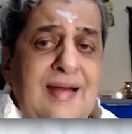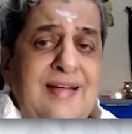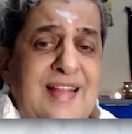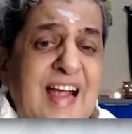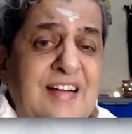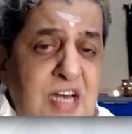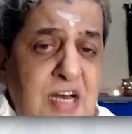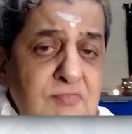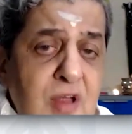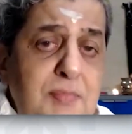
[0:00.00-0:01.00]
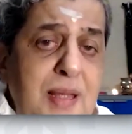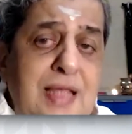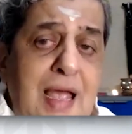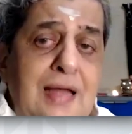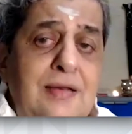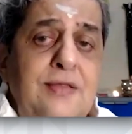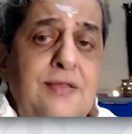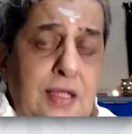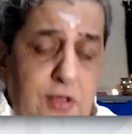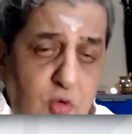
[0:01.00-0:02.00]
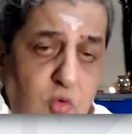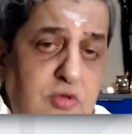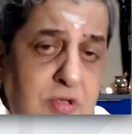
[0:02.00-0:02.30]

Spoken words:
dejection will be there in the youth.